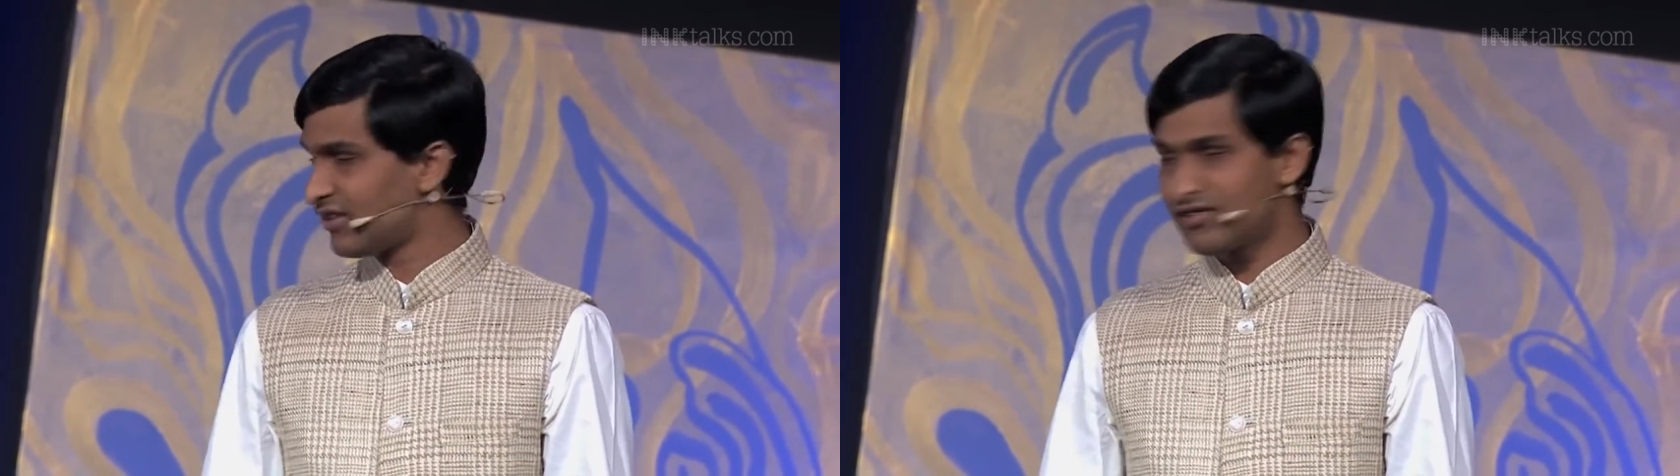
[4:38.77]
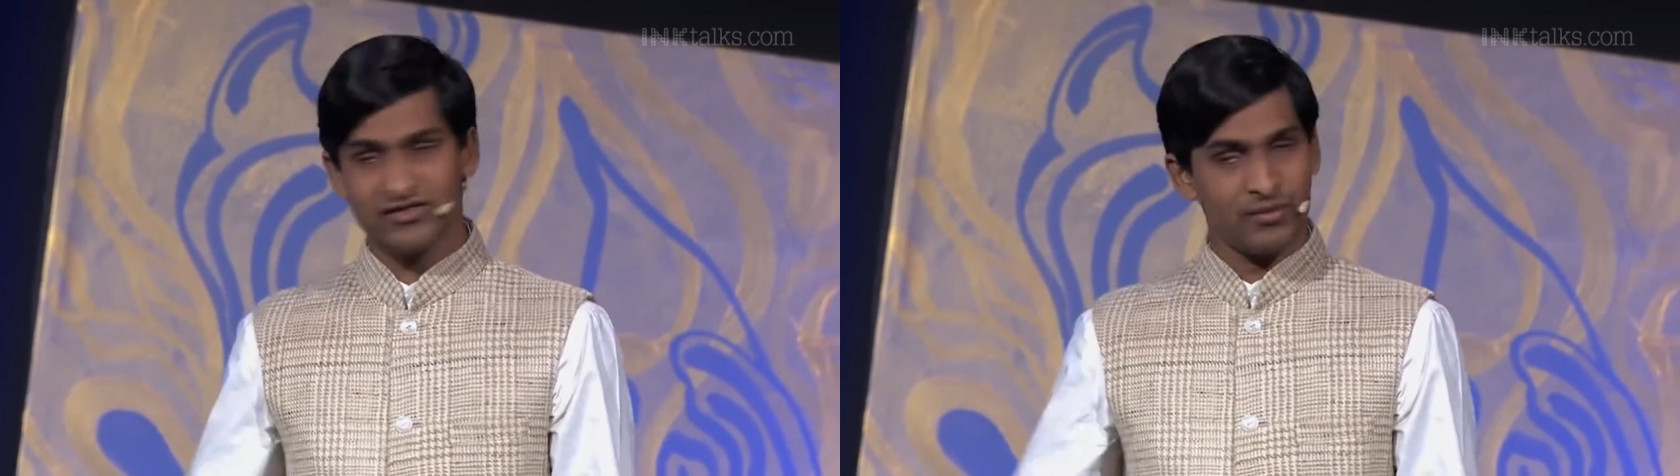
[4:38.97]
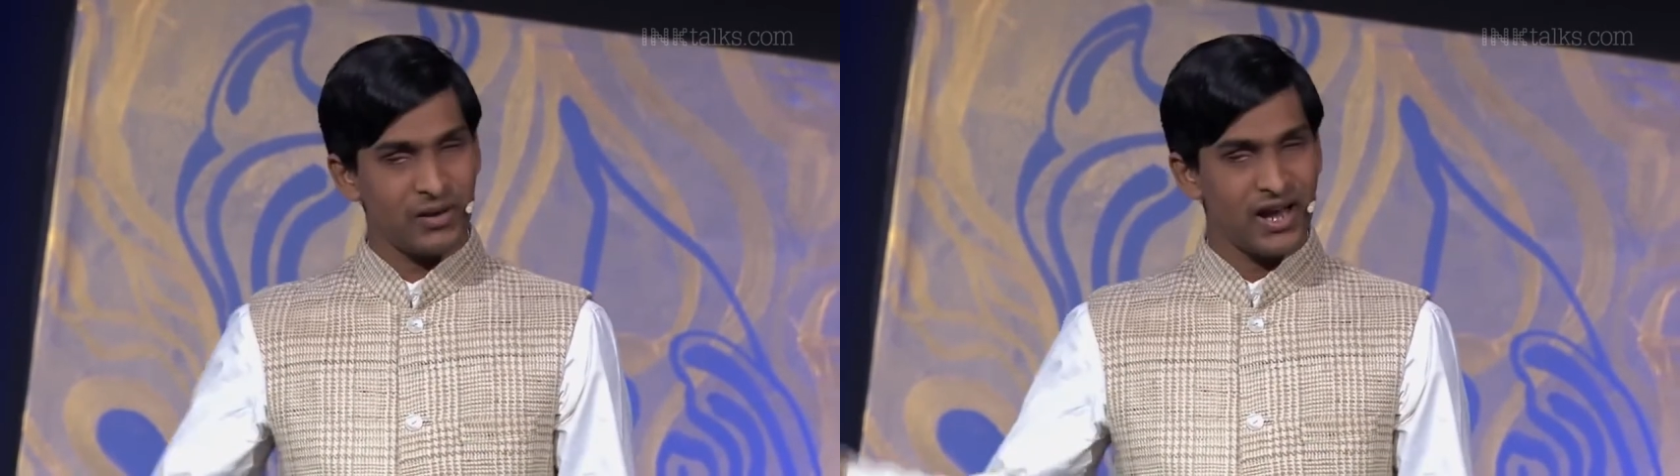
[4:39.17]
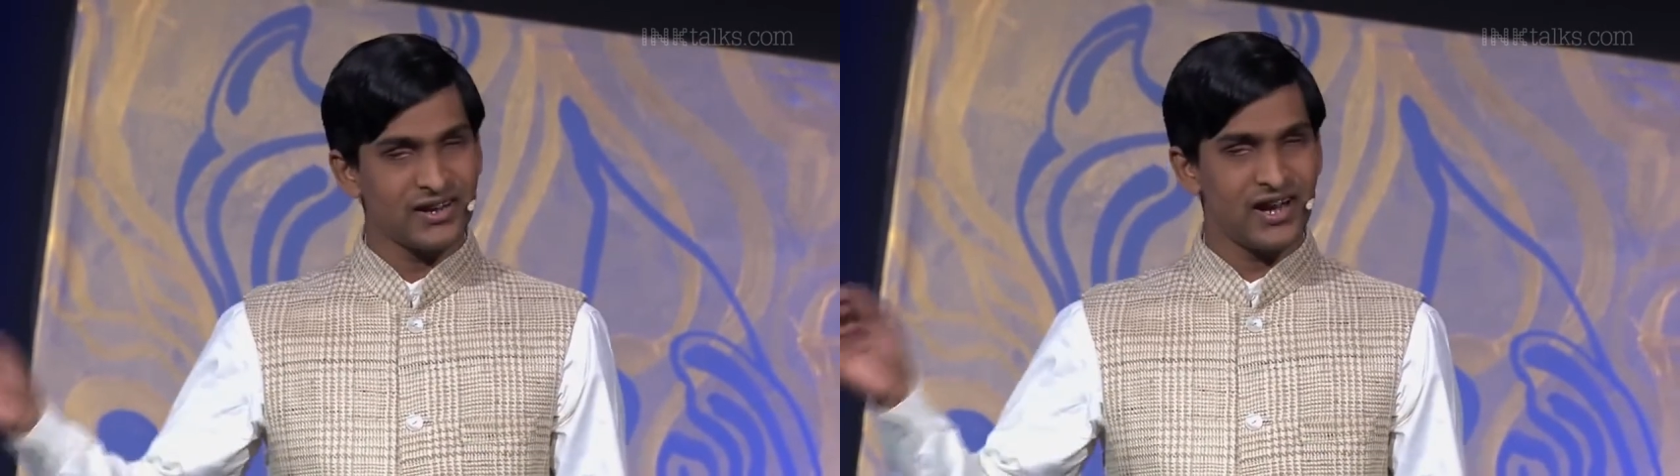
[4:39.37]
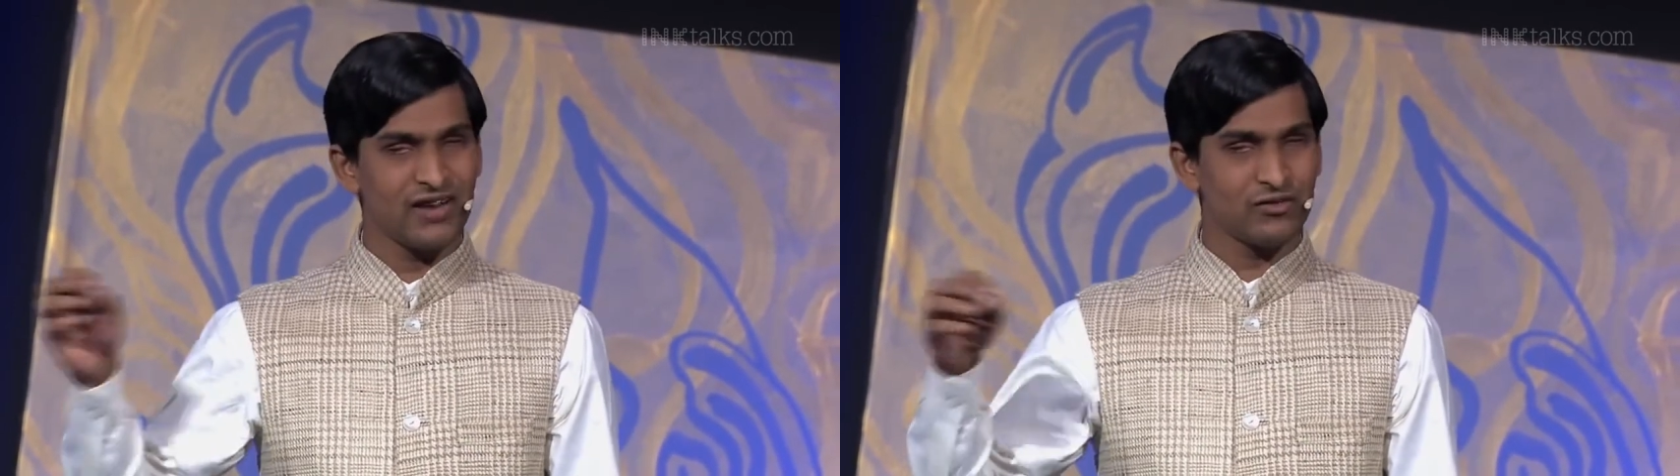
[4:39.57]
this is a
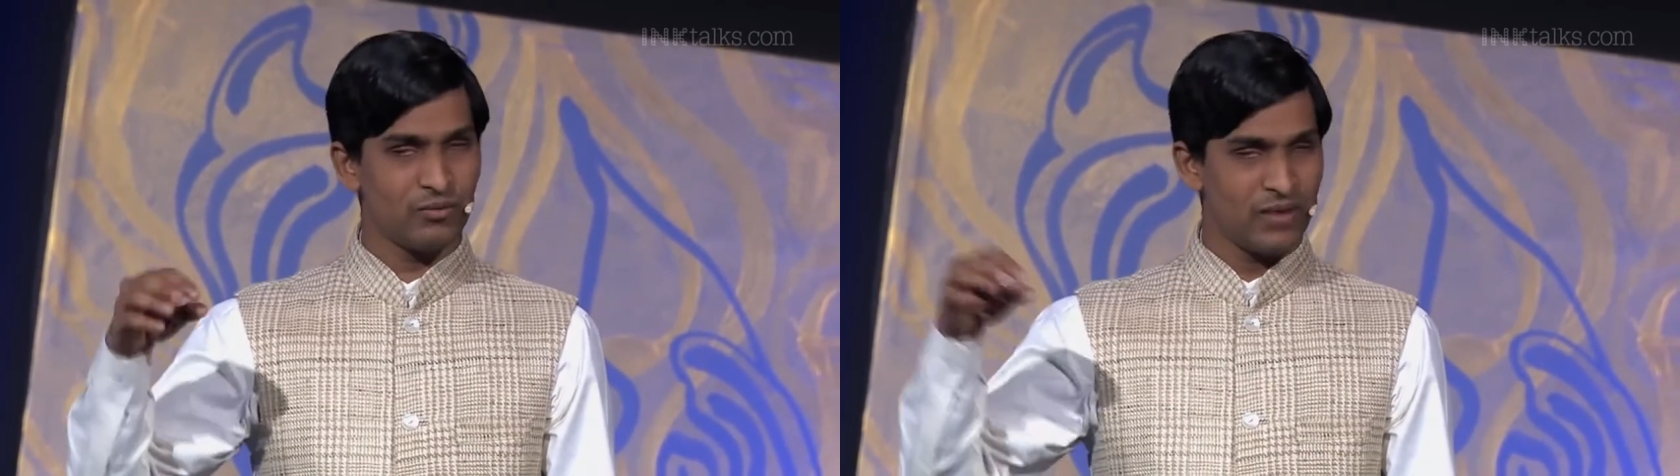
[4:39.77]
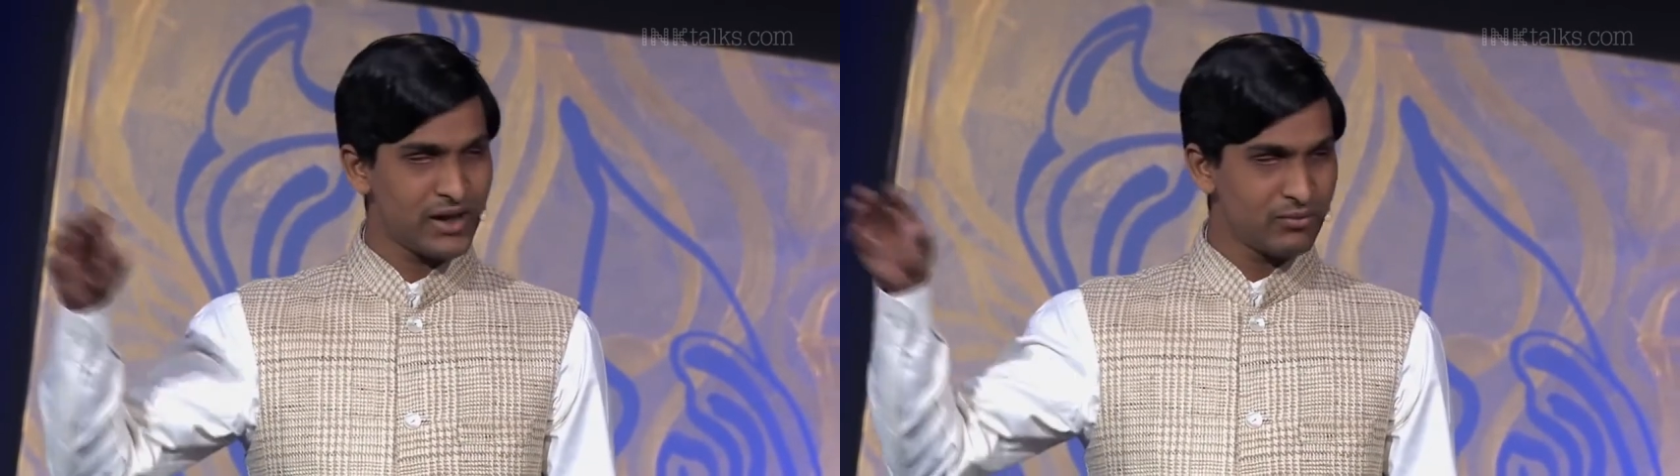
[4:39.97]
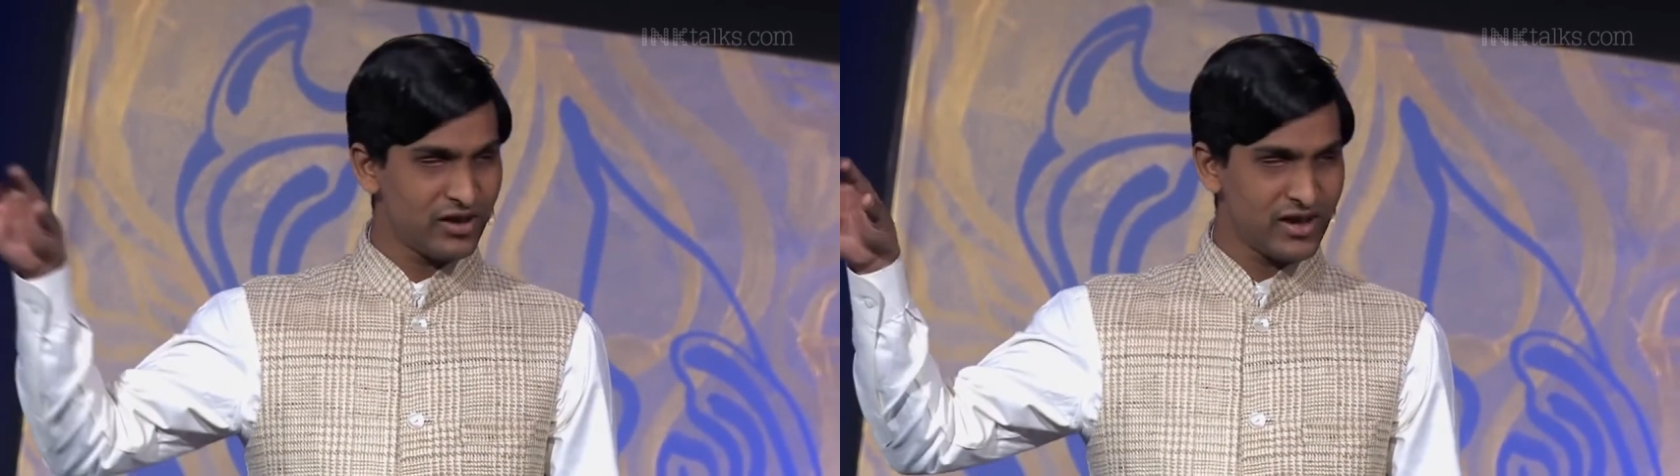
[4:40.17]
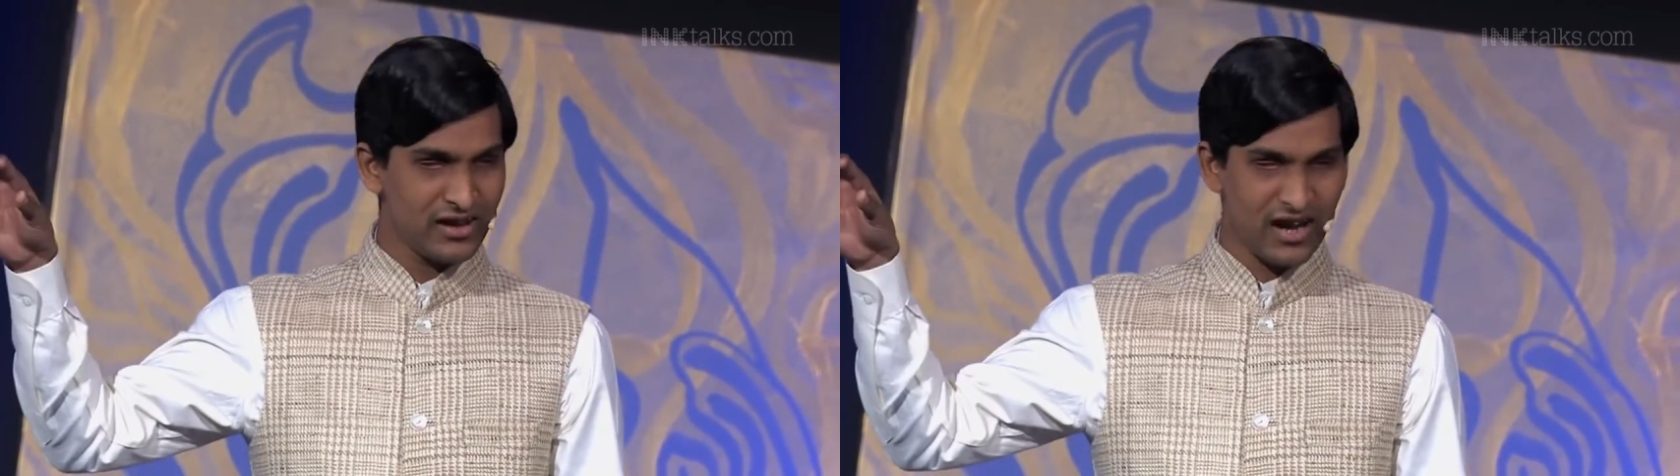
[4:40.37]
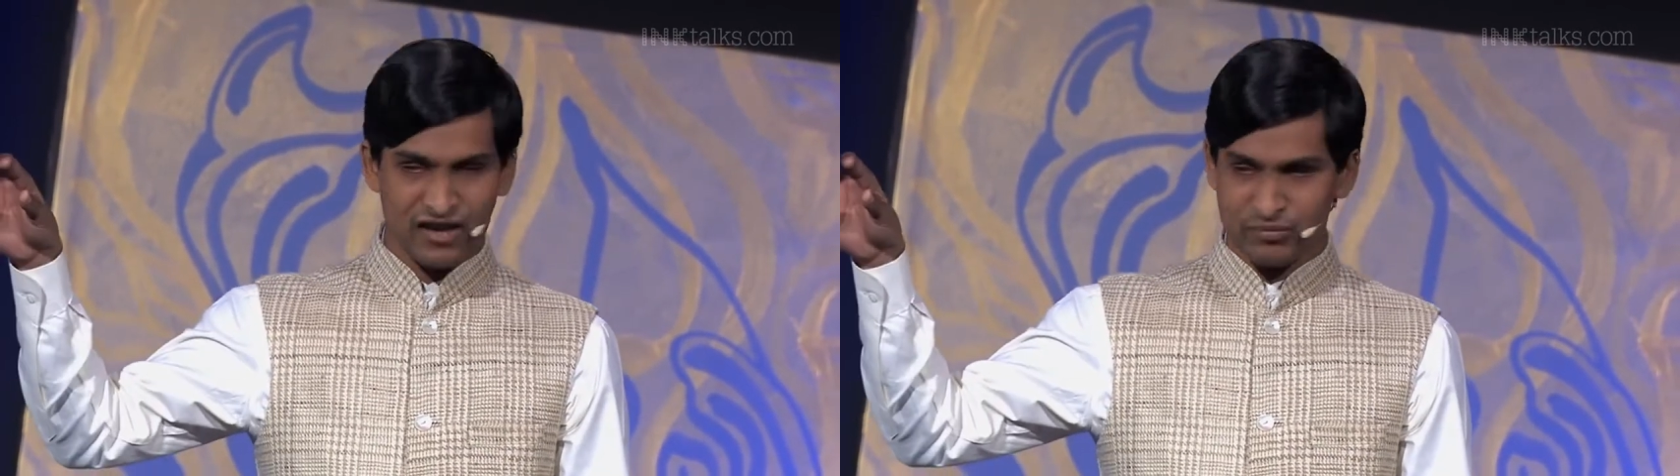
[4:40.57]
blind guy, so make him sit in
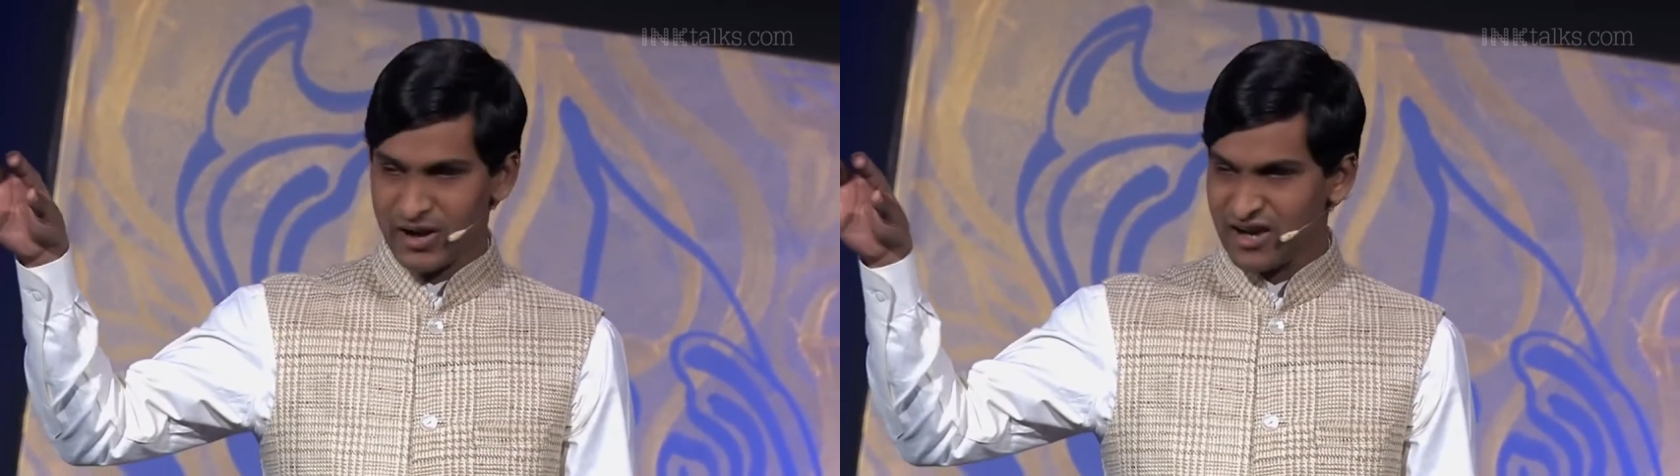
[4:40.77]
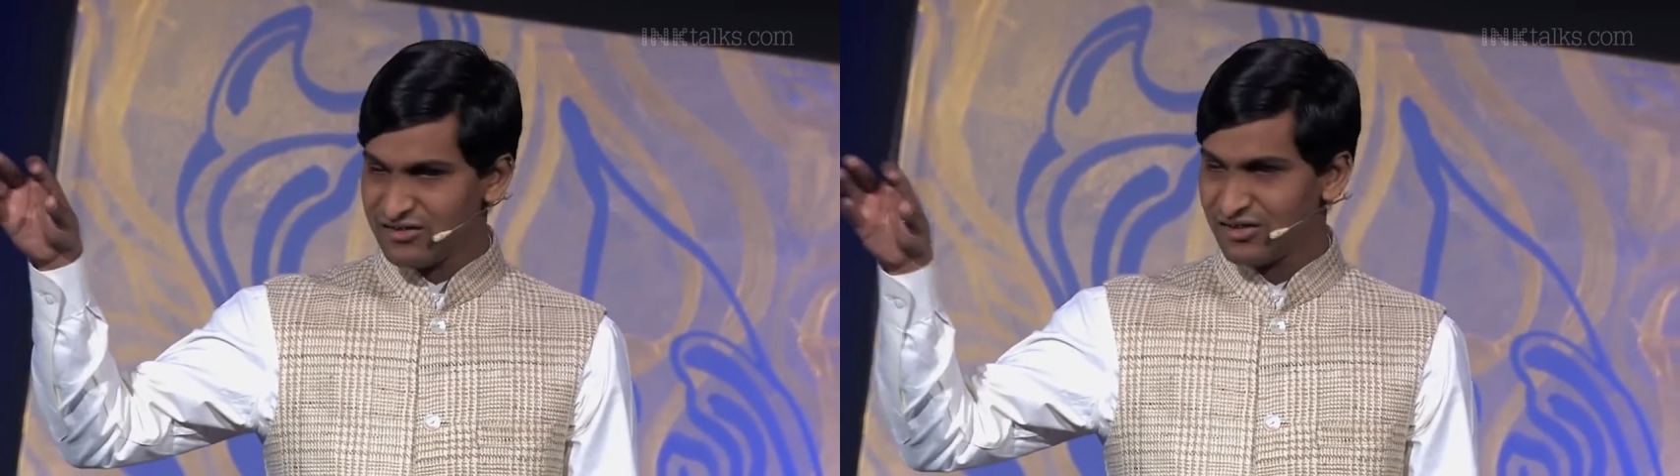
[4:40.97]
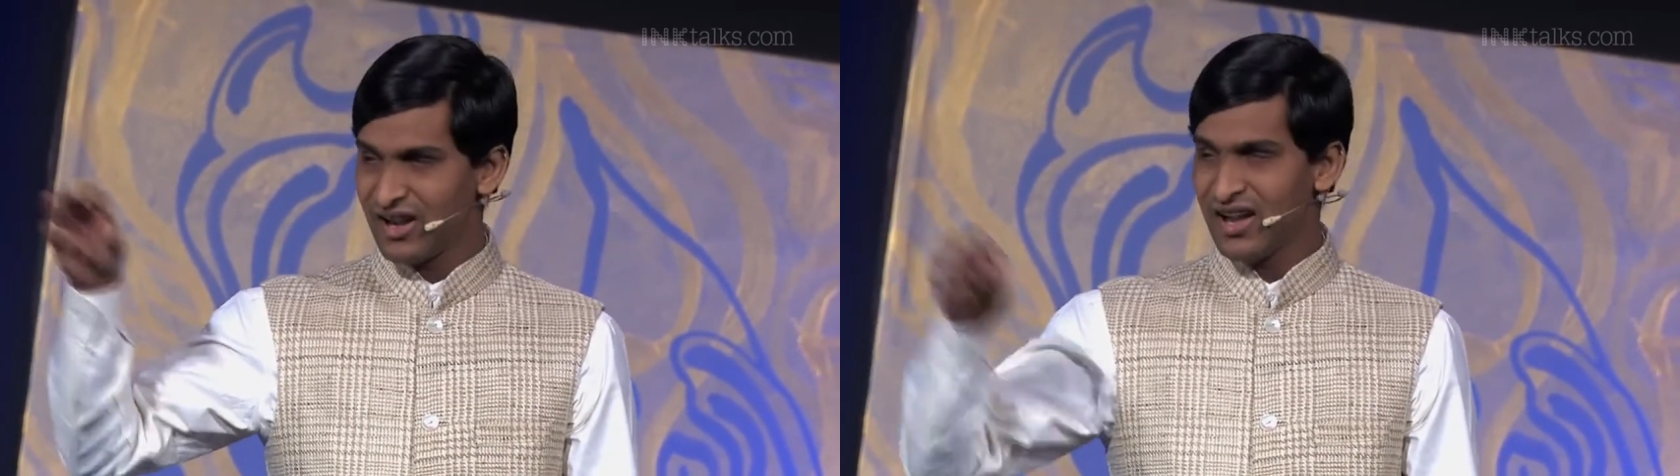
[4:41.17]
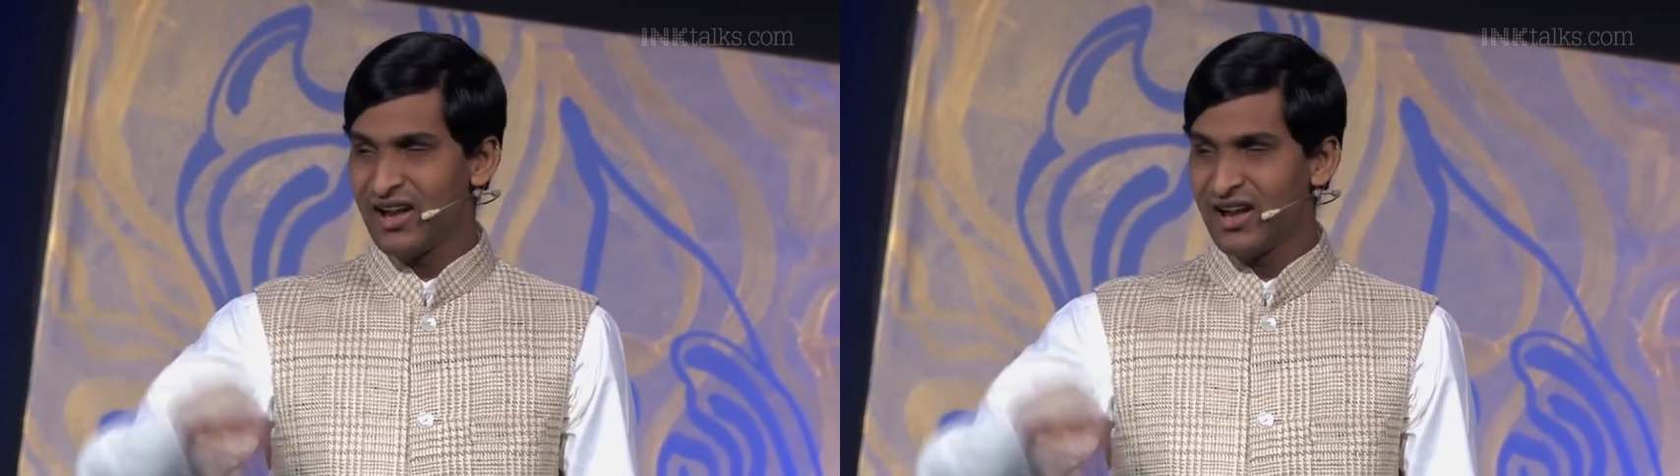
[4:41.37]
the last bench.